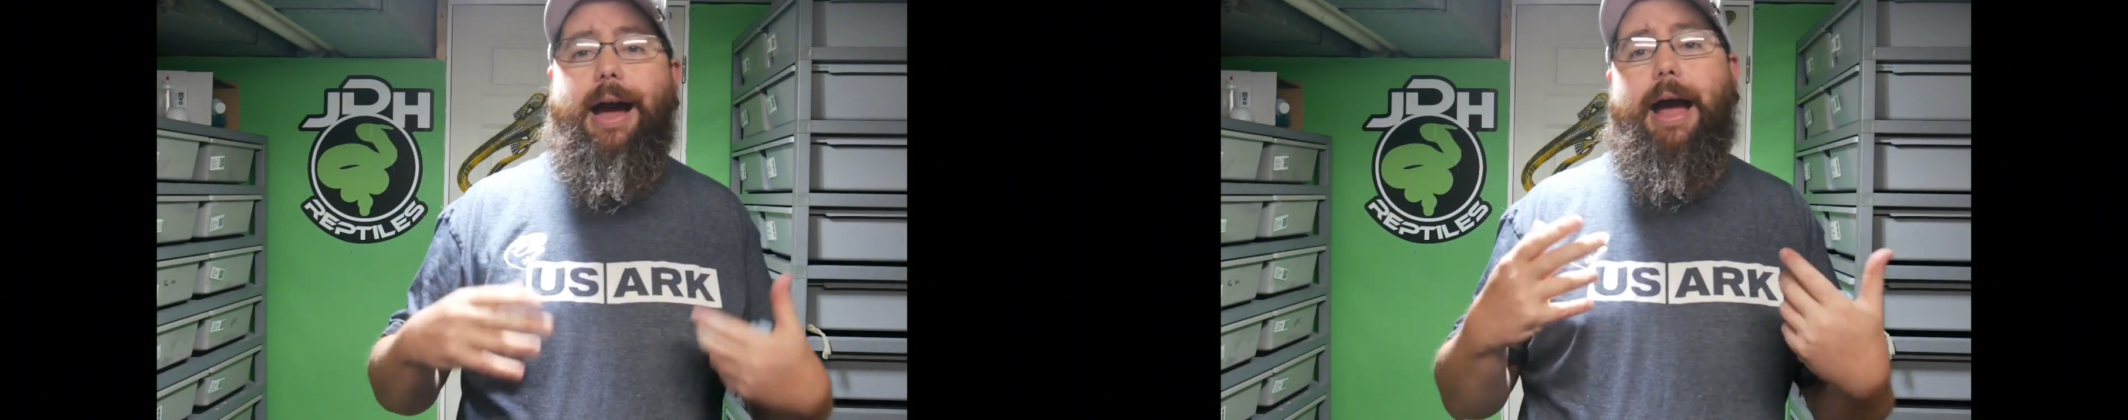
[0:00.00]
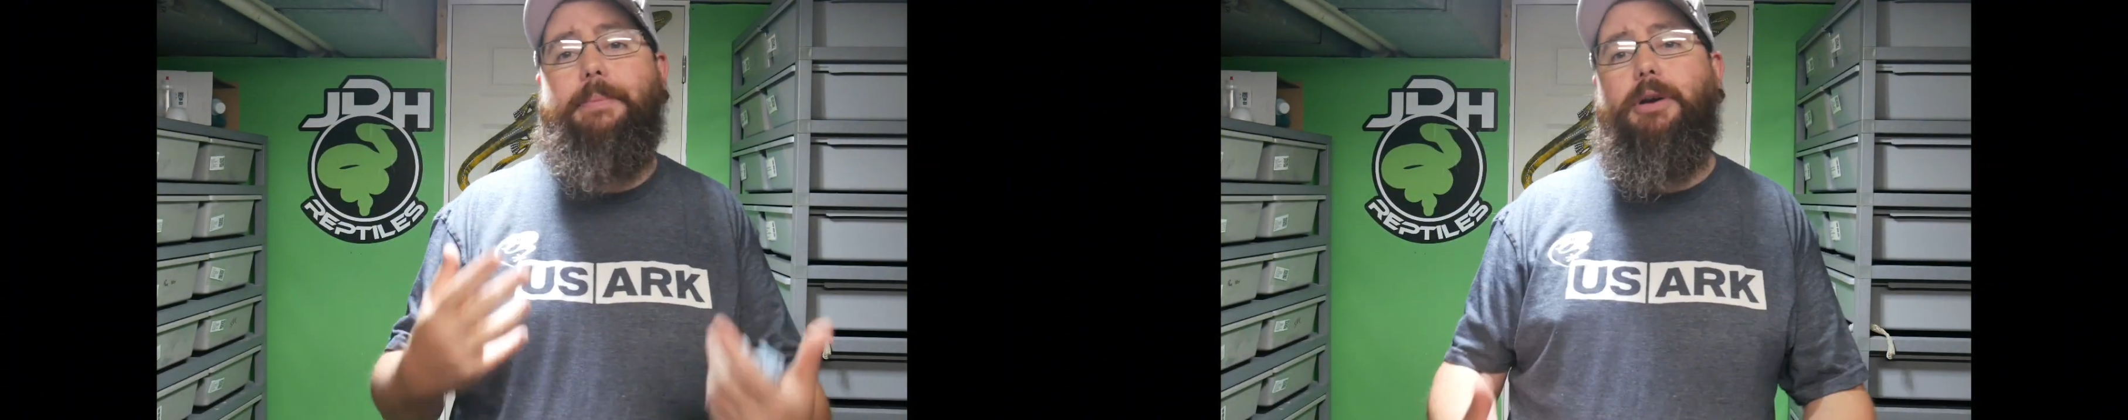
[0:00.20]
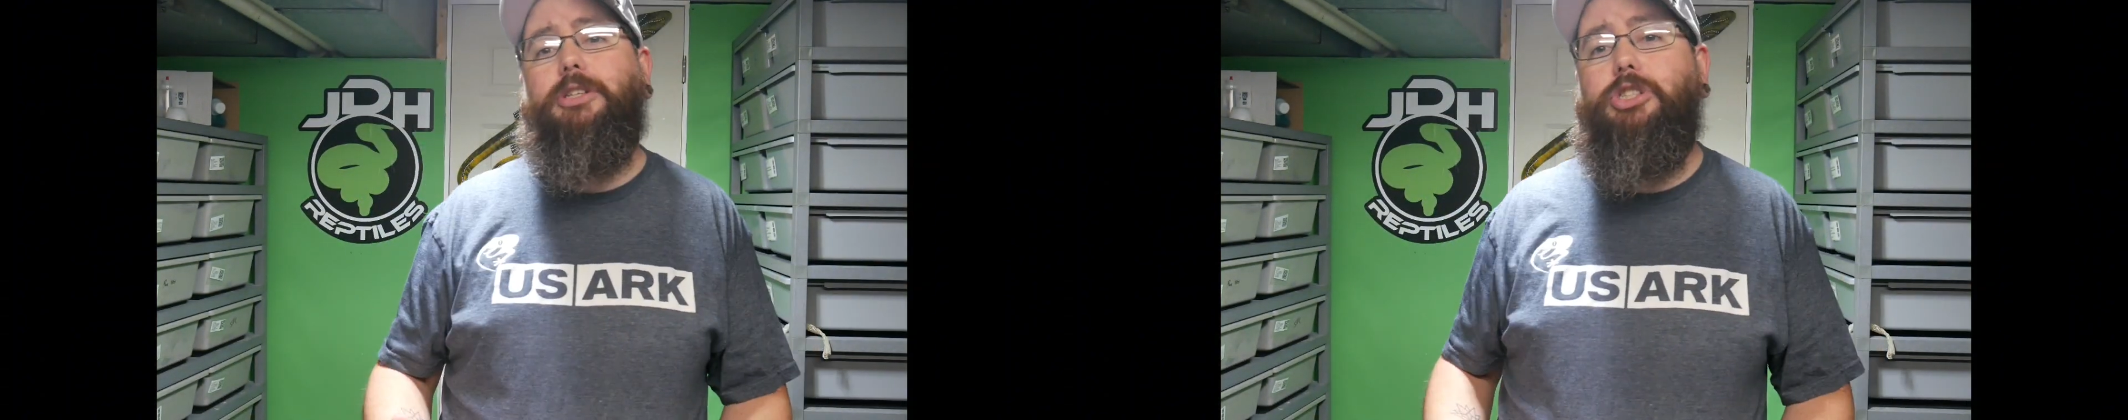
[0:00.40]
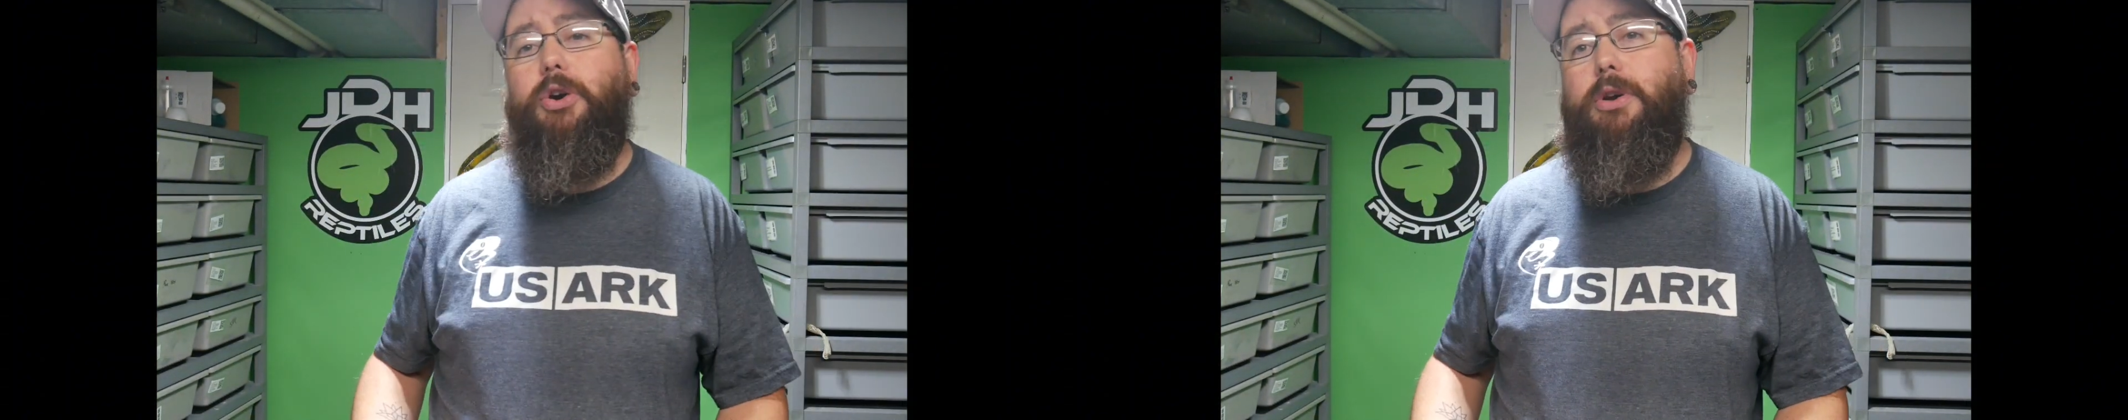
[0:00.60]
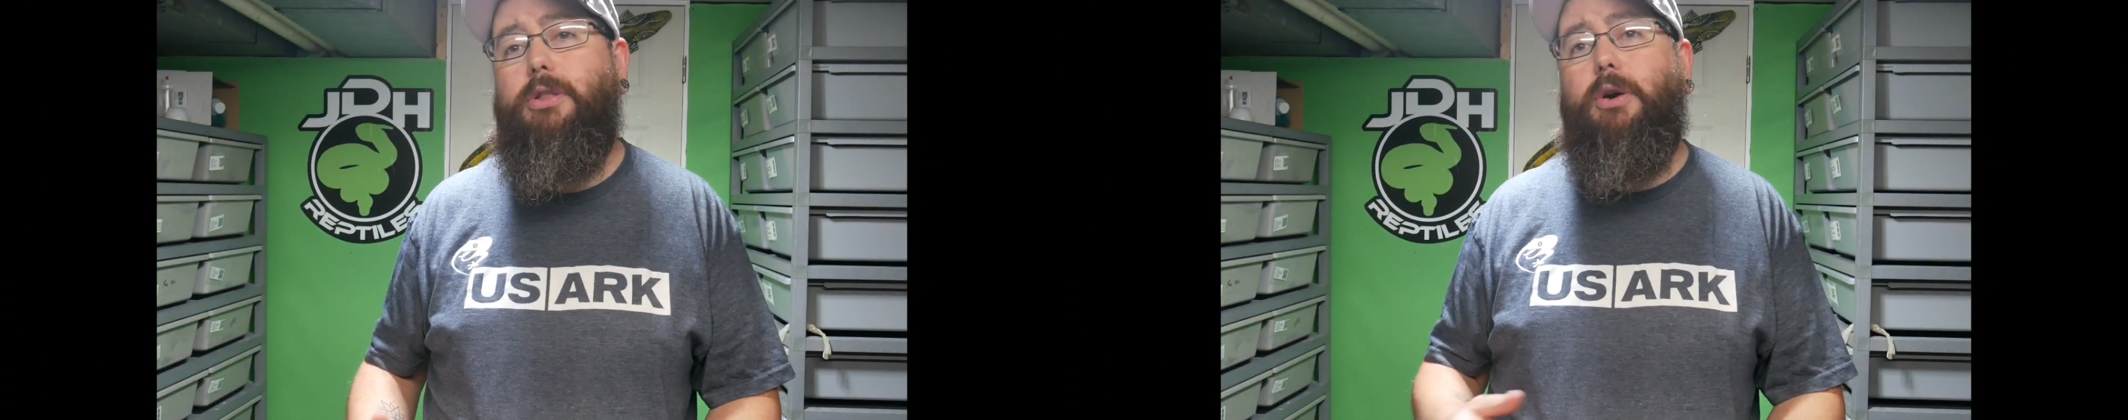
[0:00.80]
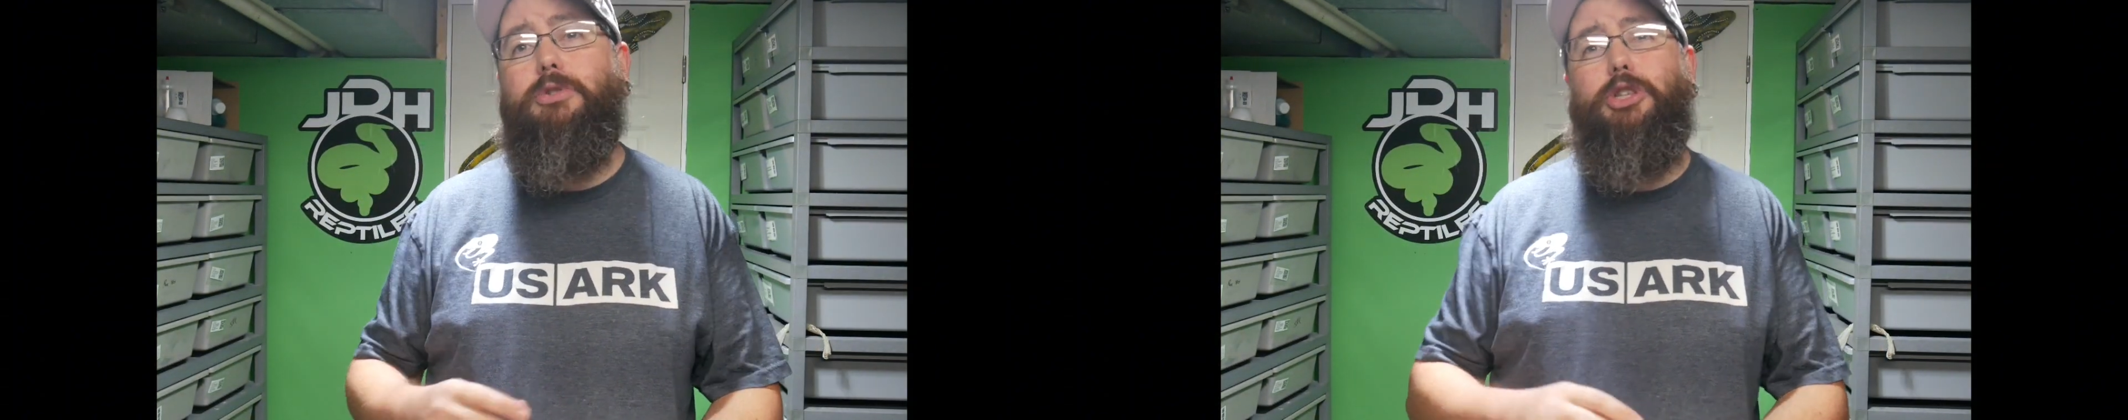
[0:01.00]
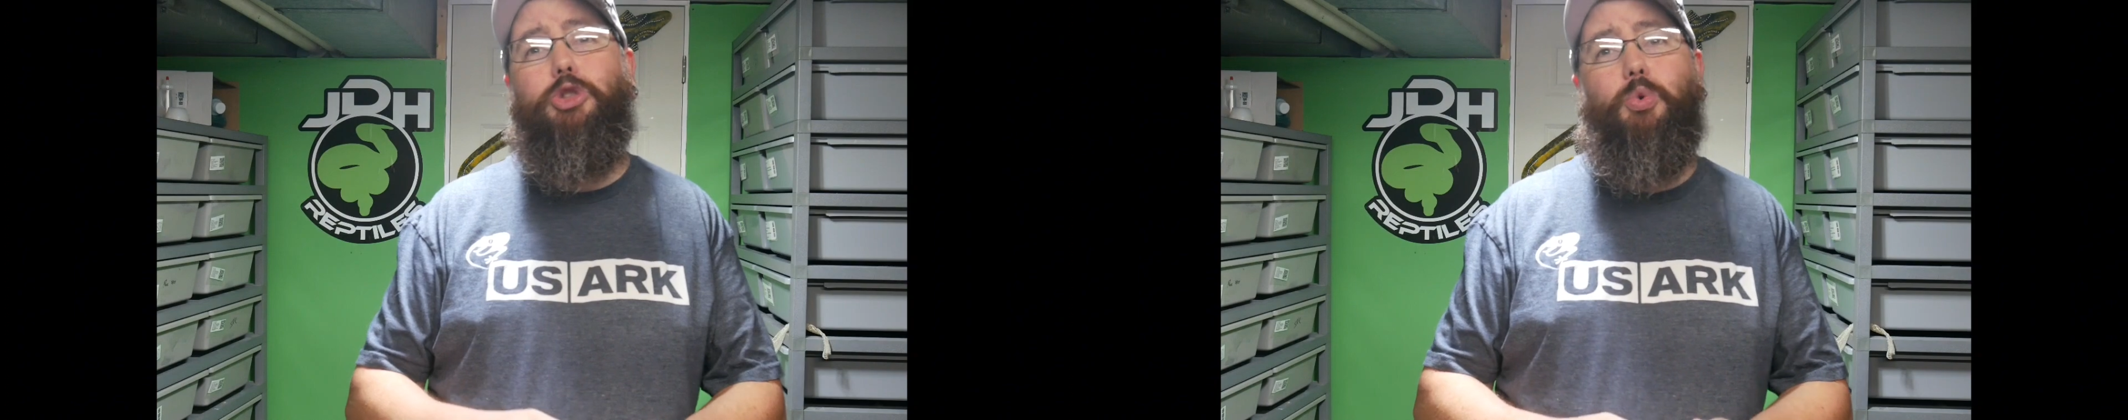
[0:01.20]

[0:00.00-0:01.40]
I'm going to show you those